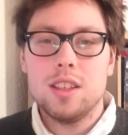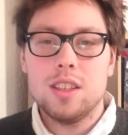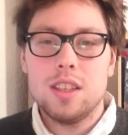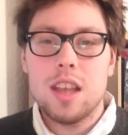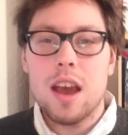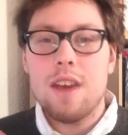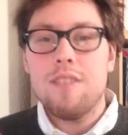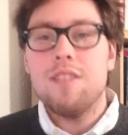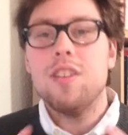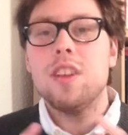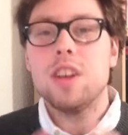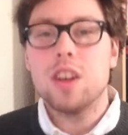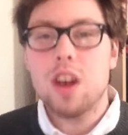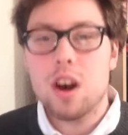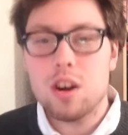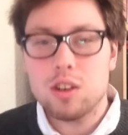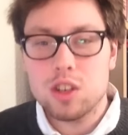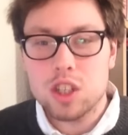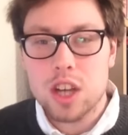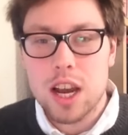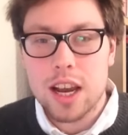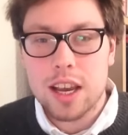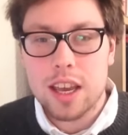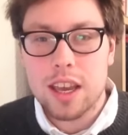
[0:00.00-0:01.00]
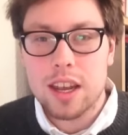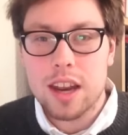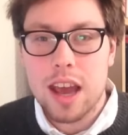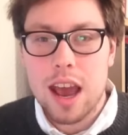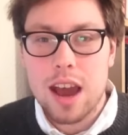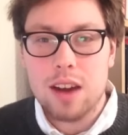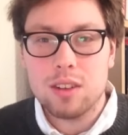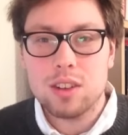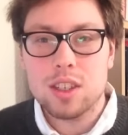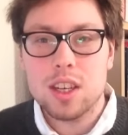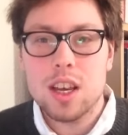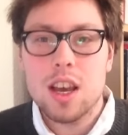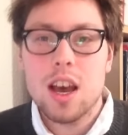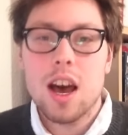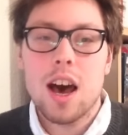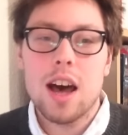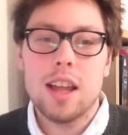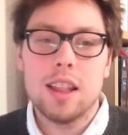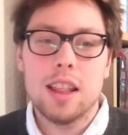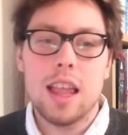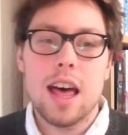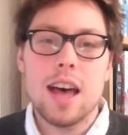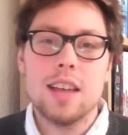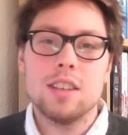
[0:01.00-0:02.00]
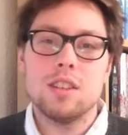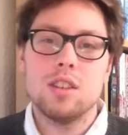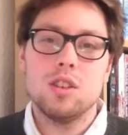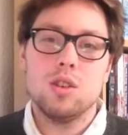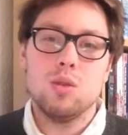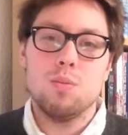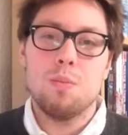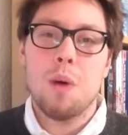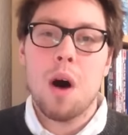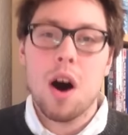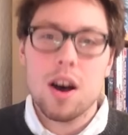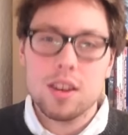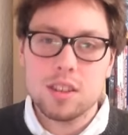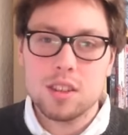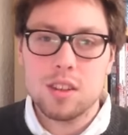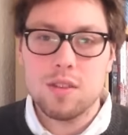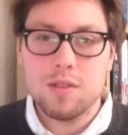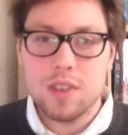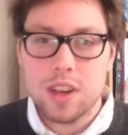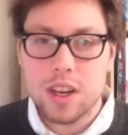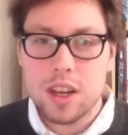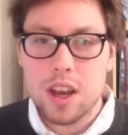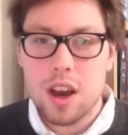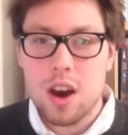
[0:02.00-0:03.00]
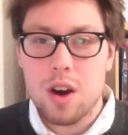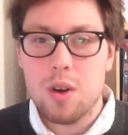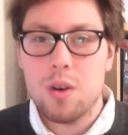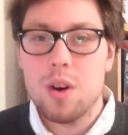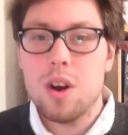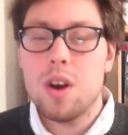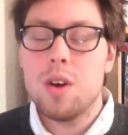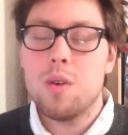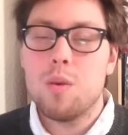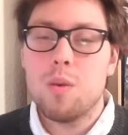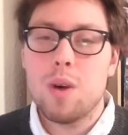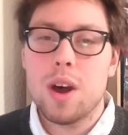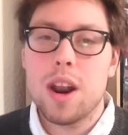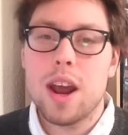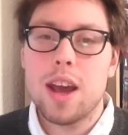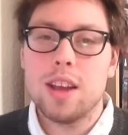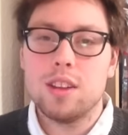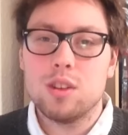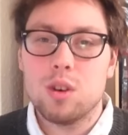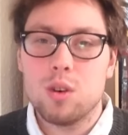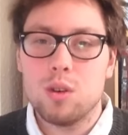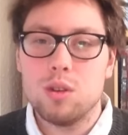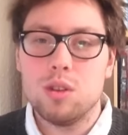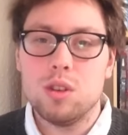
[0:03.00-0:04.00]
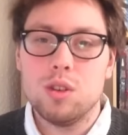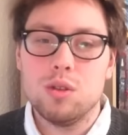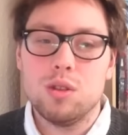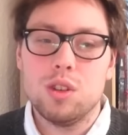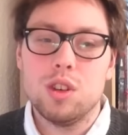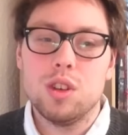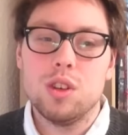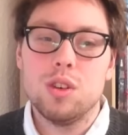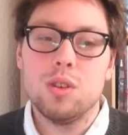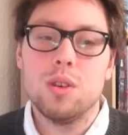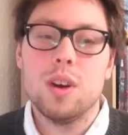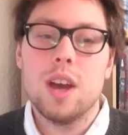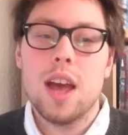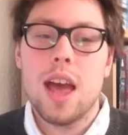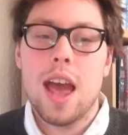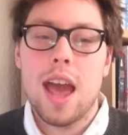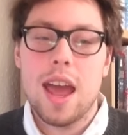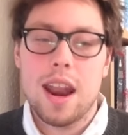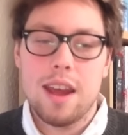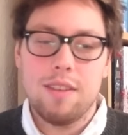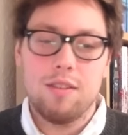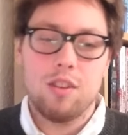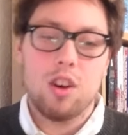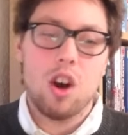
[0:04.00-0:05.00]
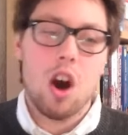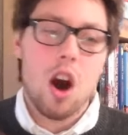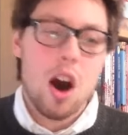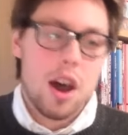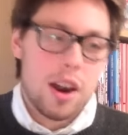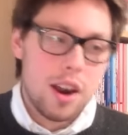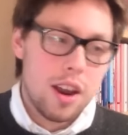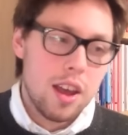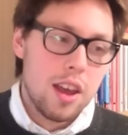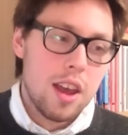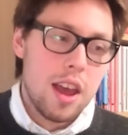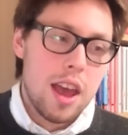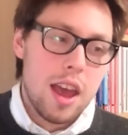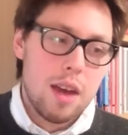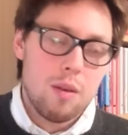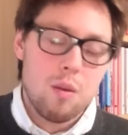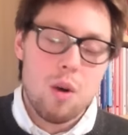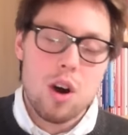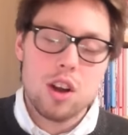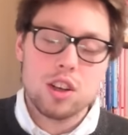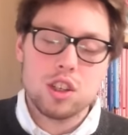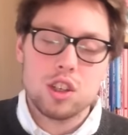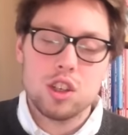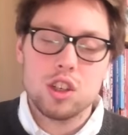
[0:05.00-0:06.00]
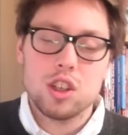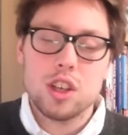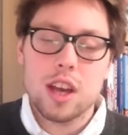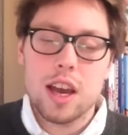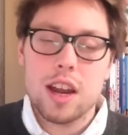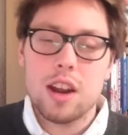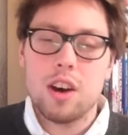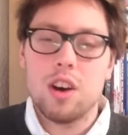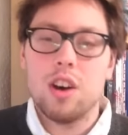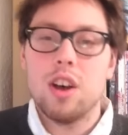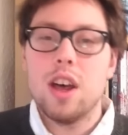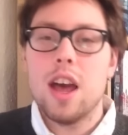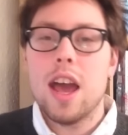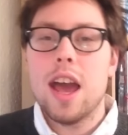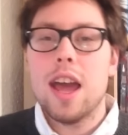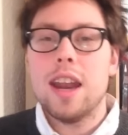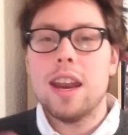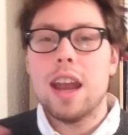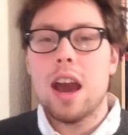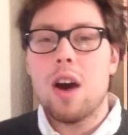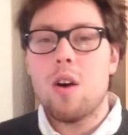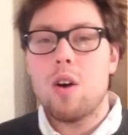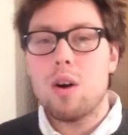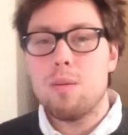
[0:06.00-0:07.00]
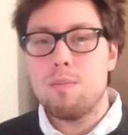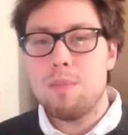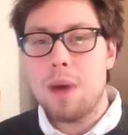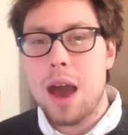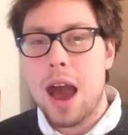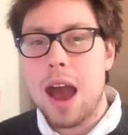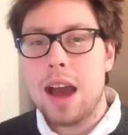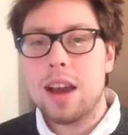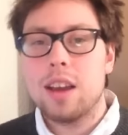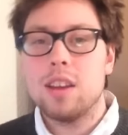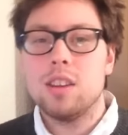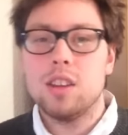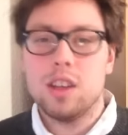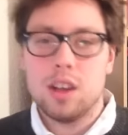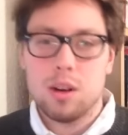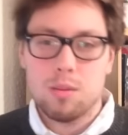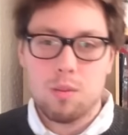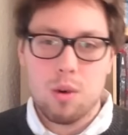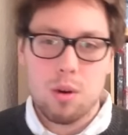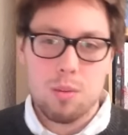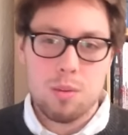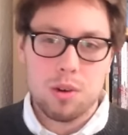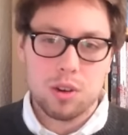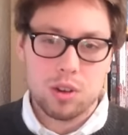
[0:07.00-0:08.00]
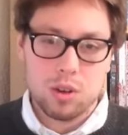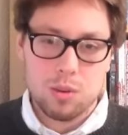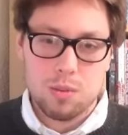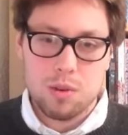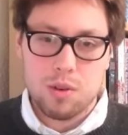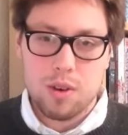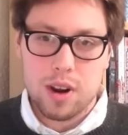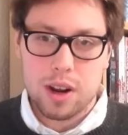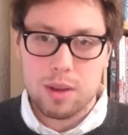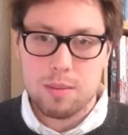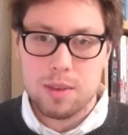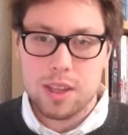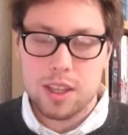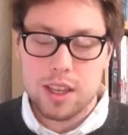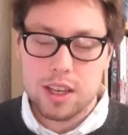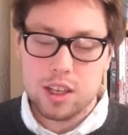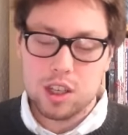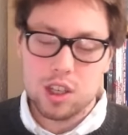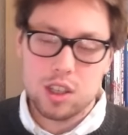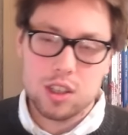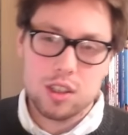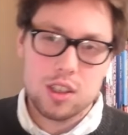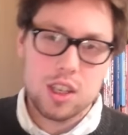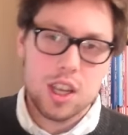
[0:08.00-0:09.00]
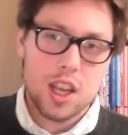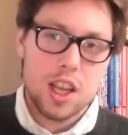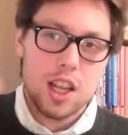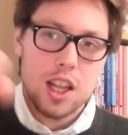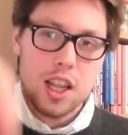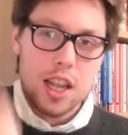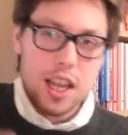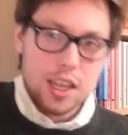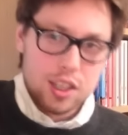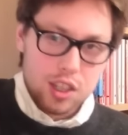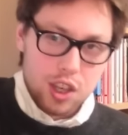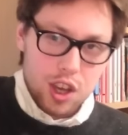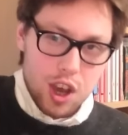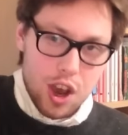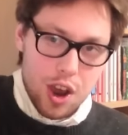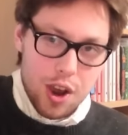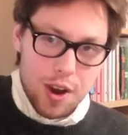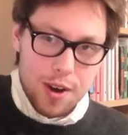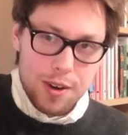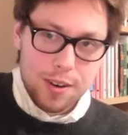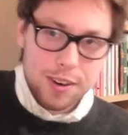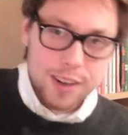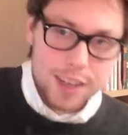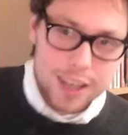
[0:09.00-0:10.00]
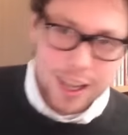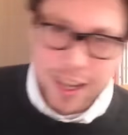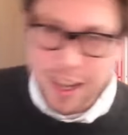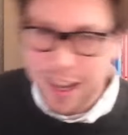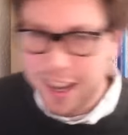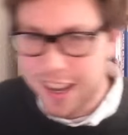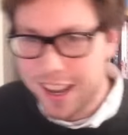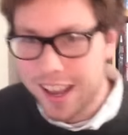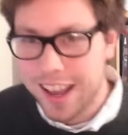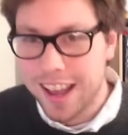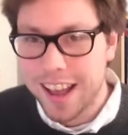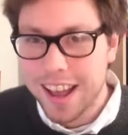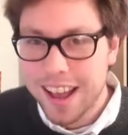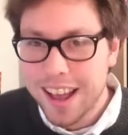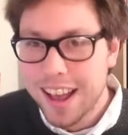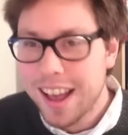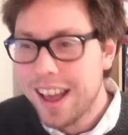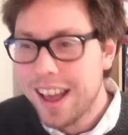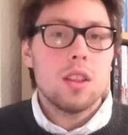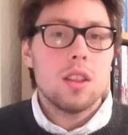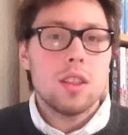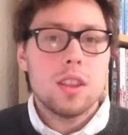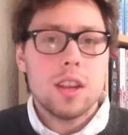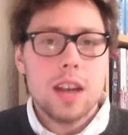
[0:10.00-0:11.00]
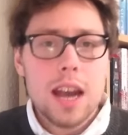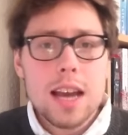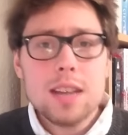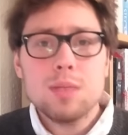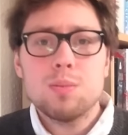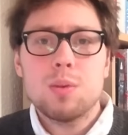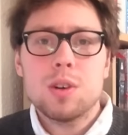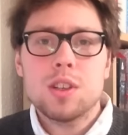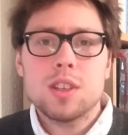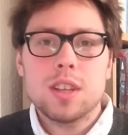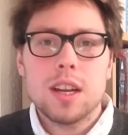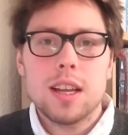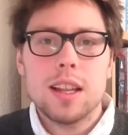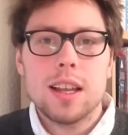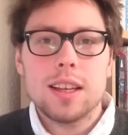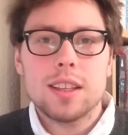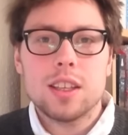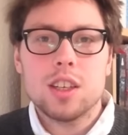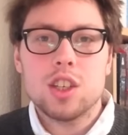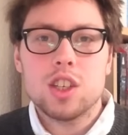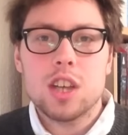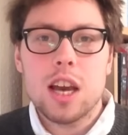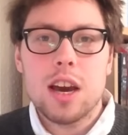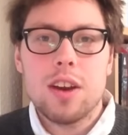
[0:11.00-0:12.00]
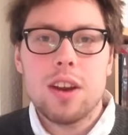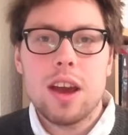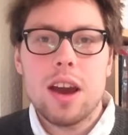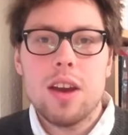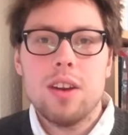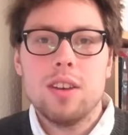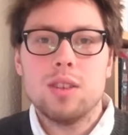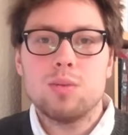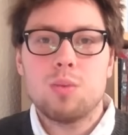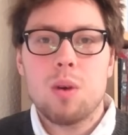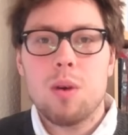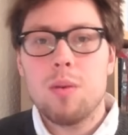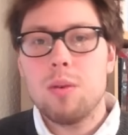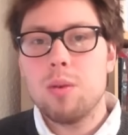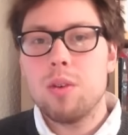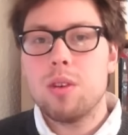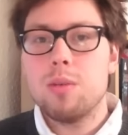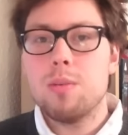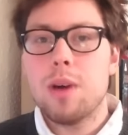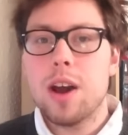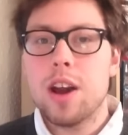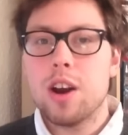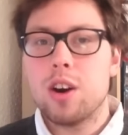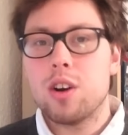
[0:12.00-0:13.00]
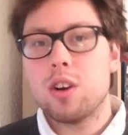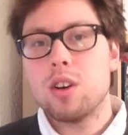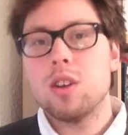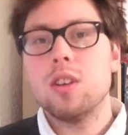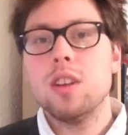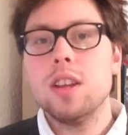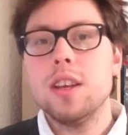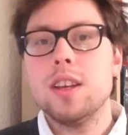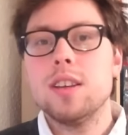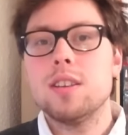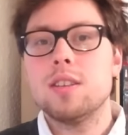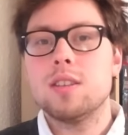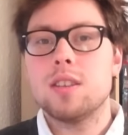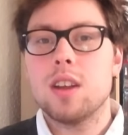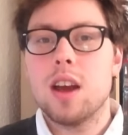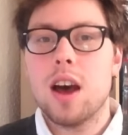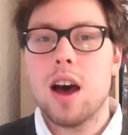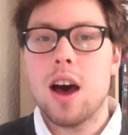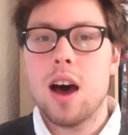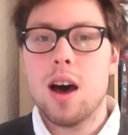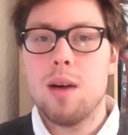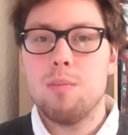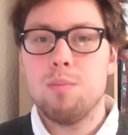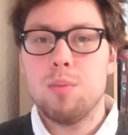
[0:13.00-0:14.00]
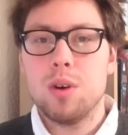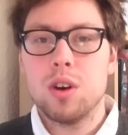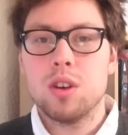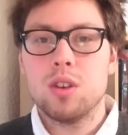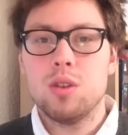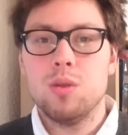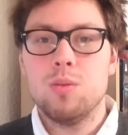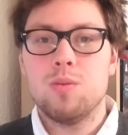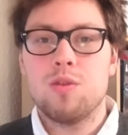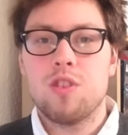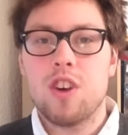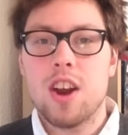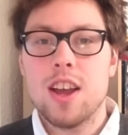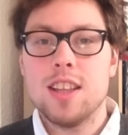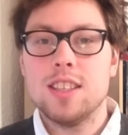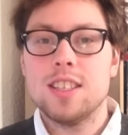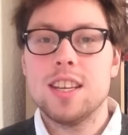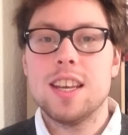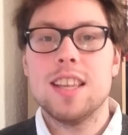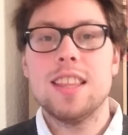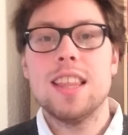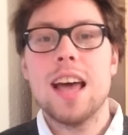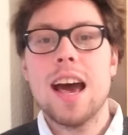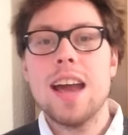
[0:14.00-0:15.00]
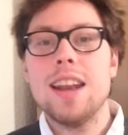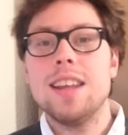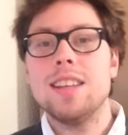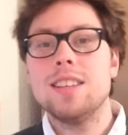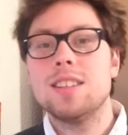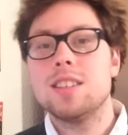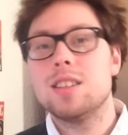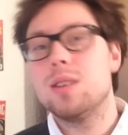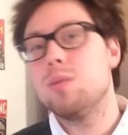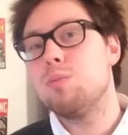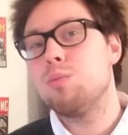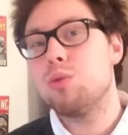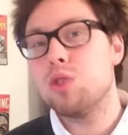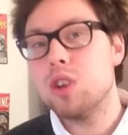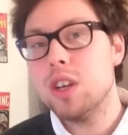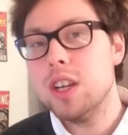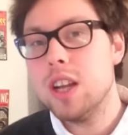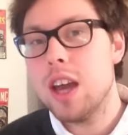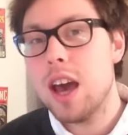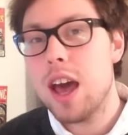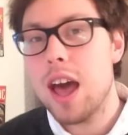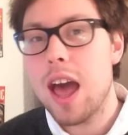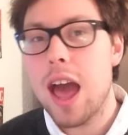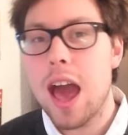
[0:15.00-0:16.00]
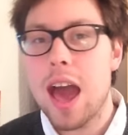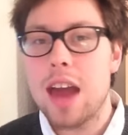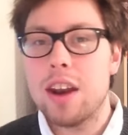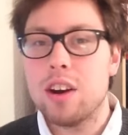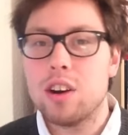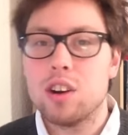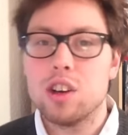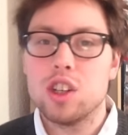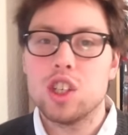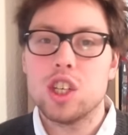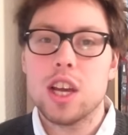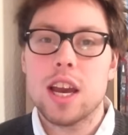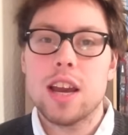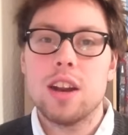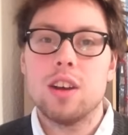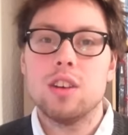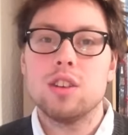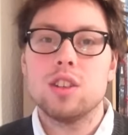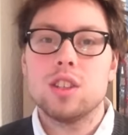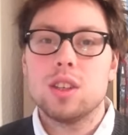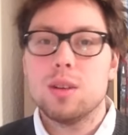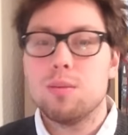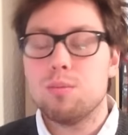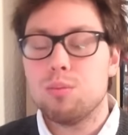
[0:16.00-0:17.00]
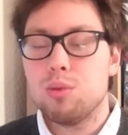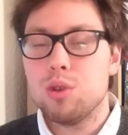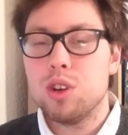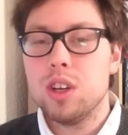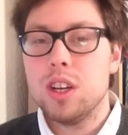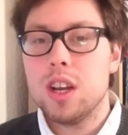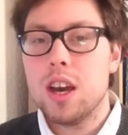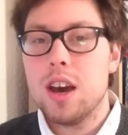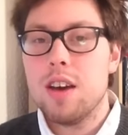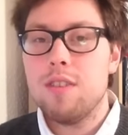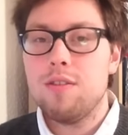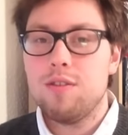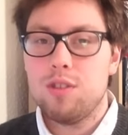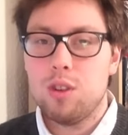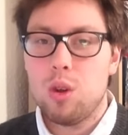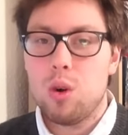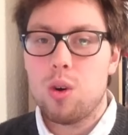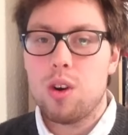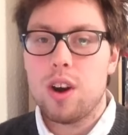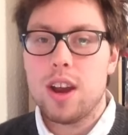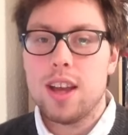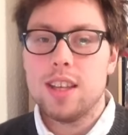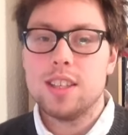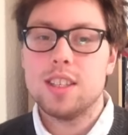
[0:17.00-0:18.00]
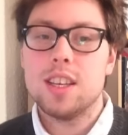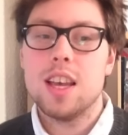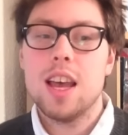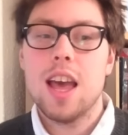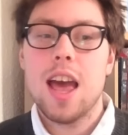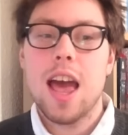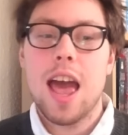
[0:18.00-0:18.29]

definitely go check it out, unless you paused the video when I told you to and have gone and watched her channel and now are back to hear more booktuber recommendations. Let's go. The next person I'd like to shout out is probably one of my earliest uh, booktube friends, and that is Sabrina at her channel Sabrina Flores.